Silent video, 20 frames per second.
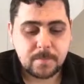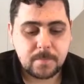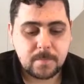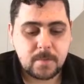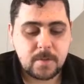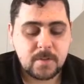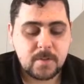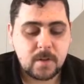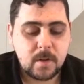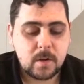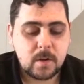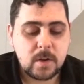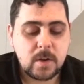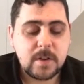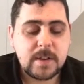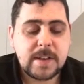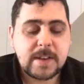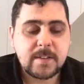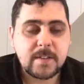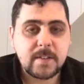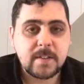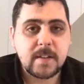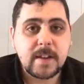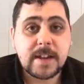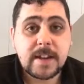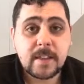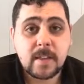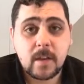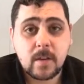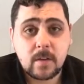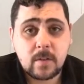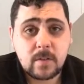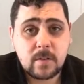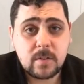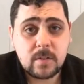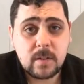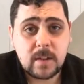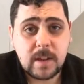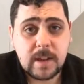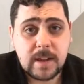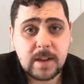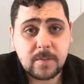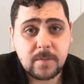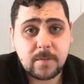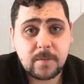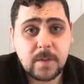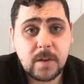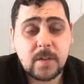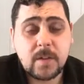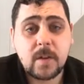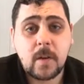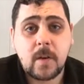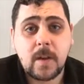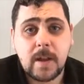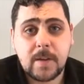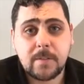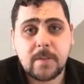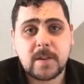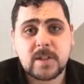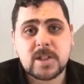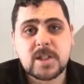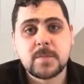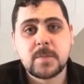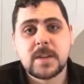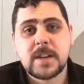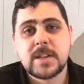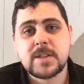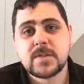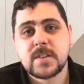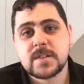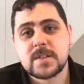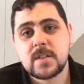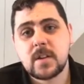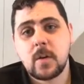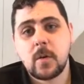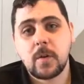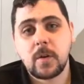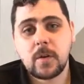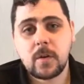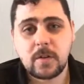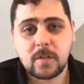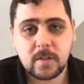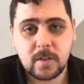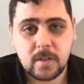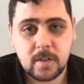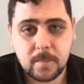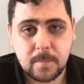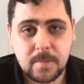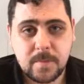So you need to delete those if you don't have a legitimate interest in holding on to them.